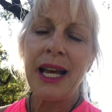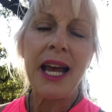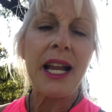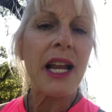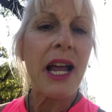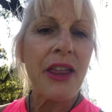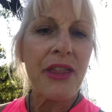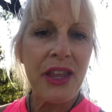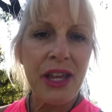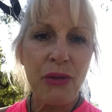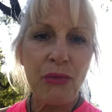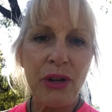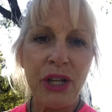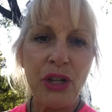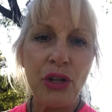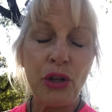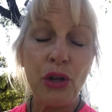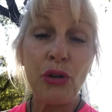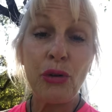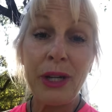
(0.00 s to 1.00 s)
and I think
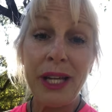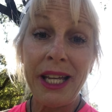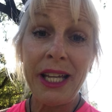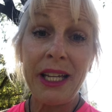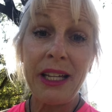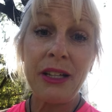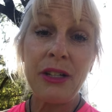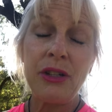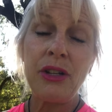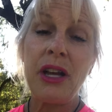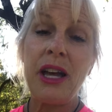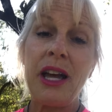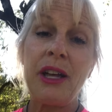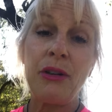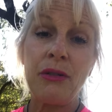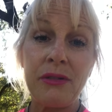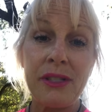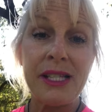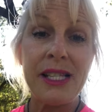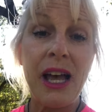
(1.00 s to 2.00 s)
when you're looking at
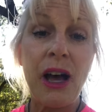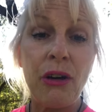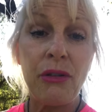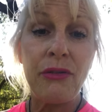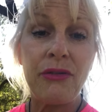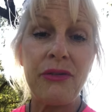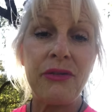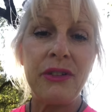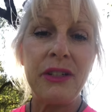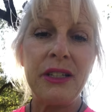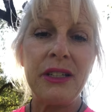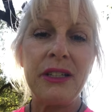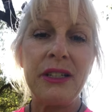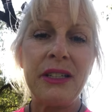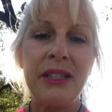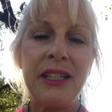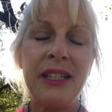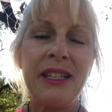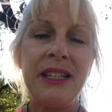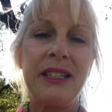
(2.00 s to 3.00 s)
yourself
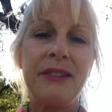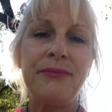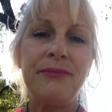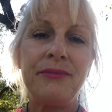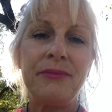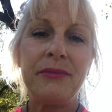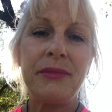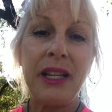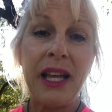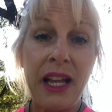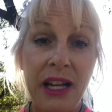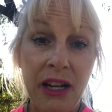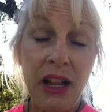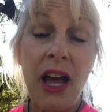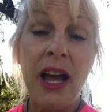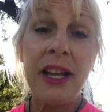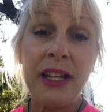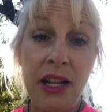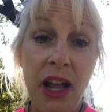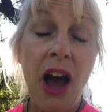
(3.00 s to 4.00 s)
and,
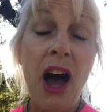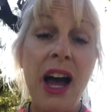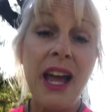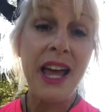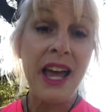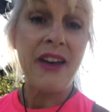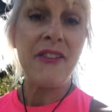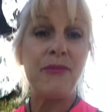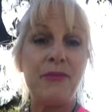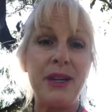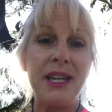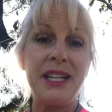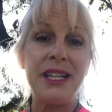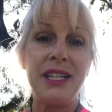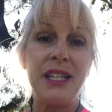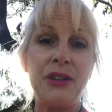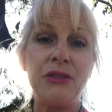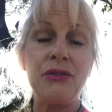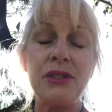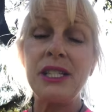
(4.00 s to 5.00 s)
and I have
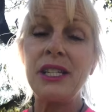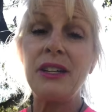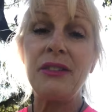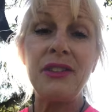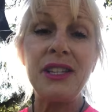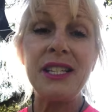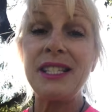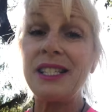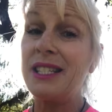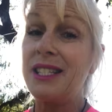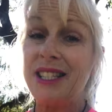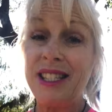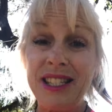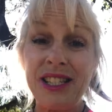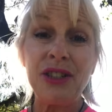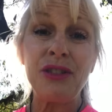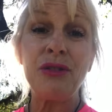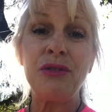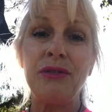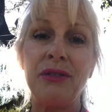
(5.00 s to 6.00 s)
been guilty of this and
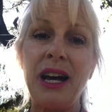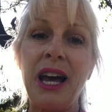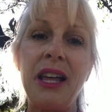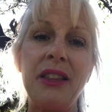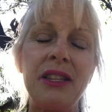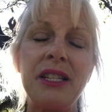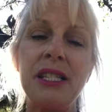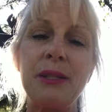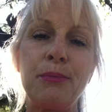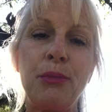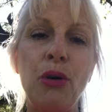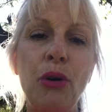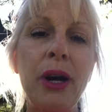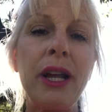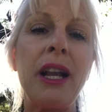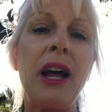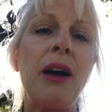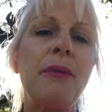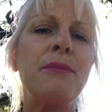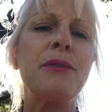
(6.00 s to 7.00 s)
still at this
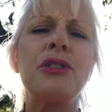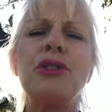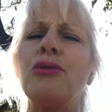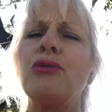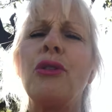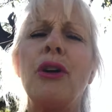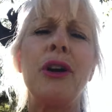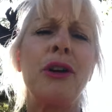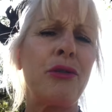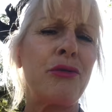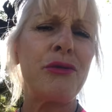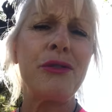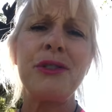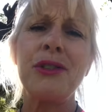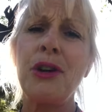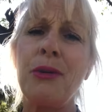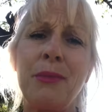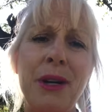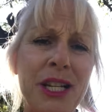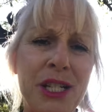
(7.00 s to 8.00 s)
point I'm still going through
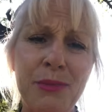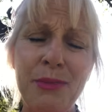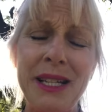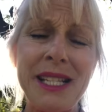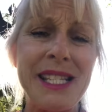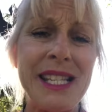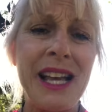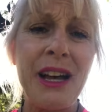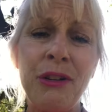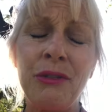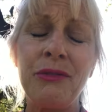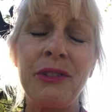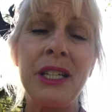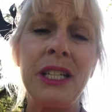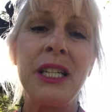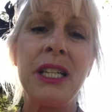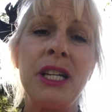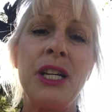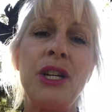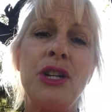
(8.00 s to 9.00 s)
so much myself
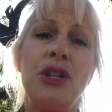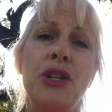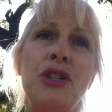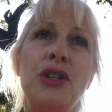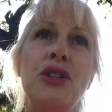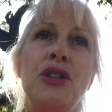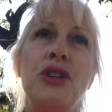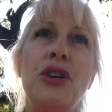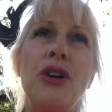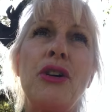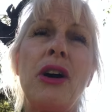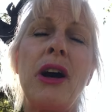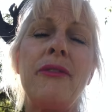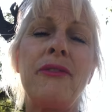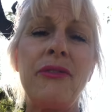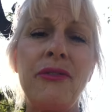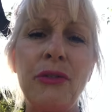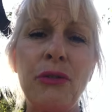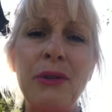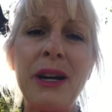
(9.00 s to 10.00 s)
you know I've
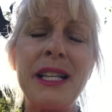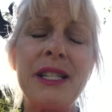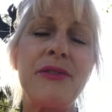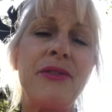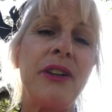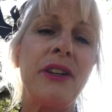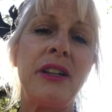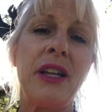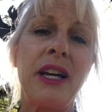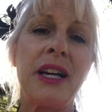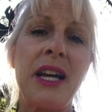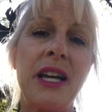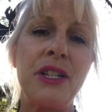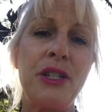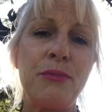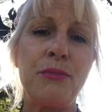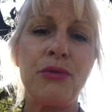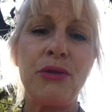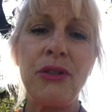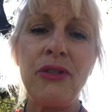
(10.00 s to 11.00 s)
always felt like I had
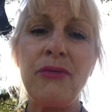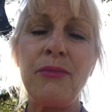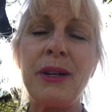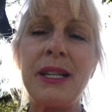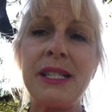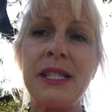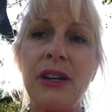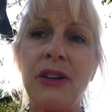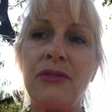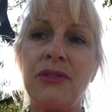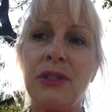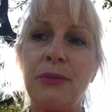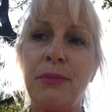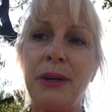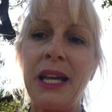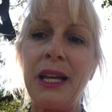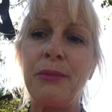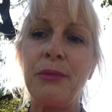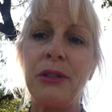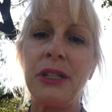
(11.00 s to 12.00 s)
to prove myself to
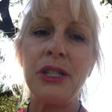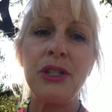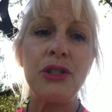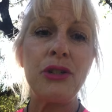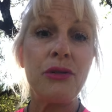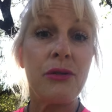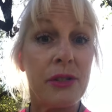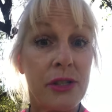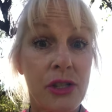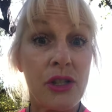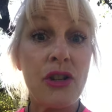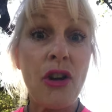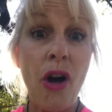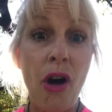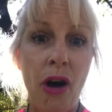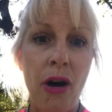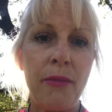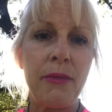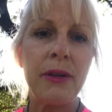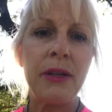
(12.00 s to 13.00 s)
people and to
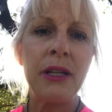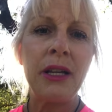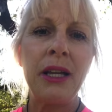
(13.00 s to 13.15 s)
stop